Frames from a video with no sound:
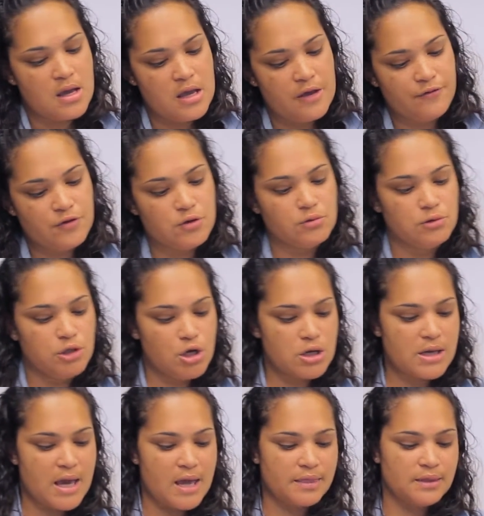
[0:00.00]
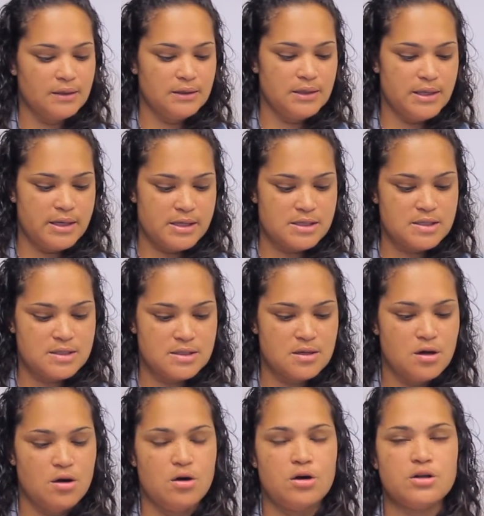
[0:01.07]
If you look at the list
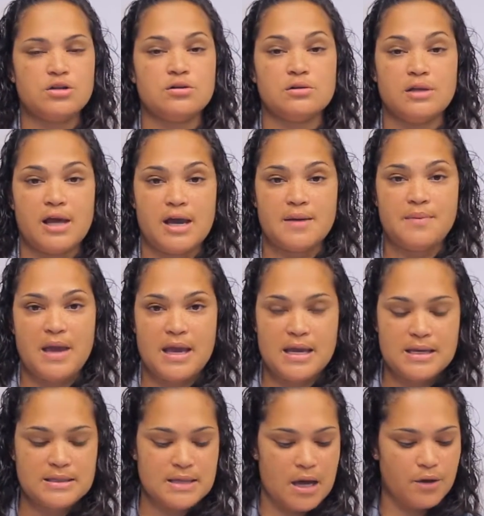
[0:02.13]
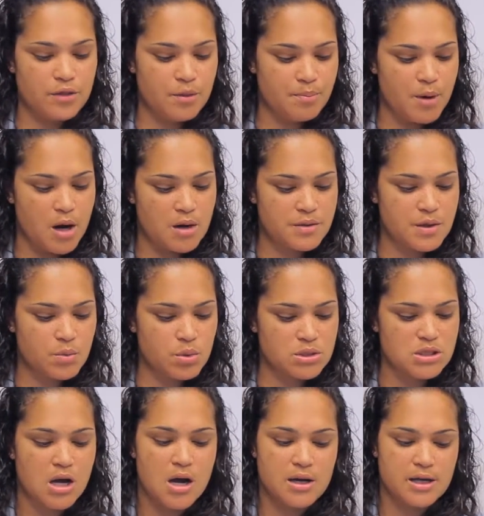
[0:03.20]
on your lab handout, the part that
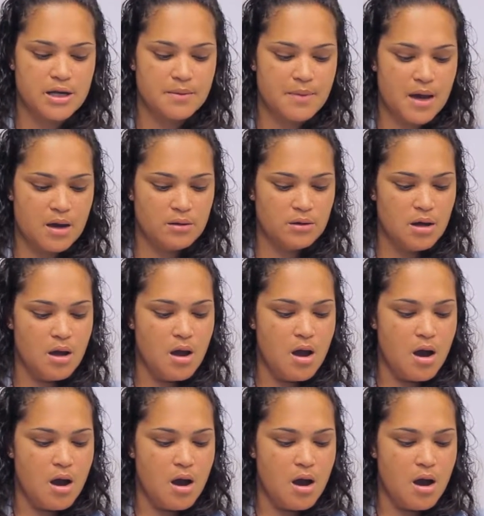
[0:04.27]
we're talking about